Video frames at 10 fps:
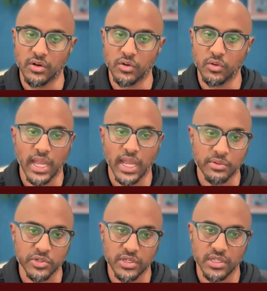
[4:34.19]
who were
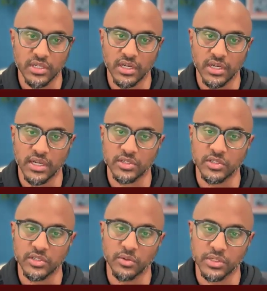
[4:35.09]
captured on
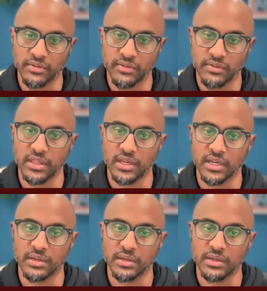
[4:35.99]
October 7th.